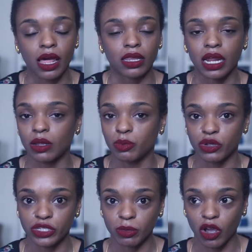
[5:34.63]
And then I'll
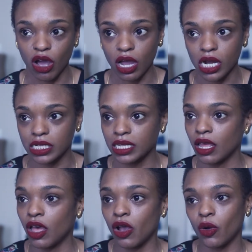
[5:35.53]
pull some cards.
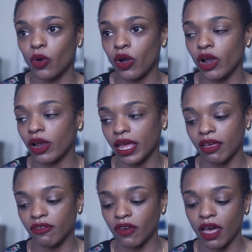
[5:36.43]
Or
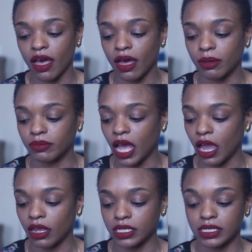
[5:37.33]
if
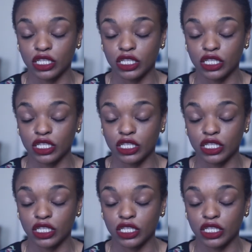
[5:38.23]
I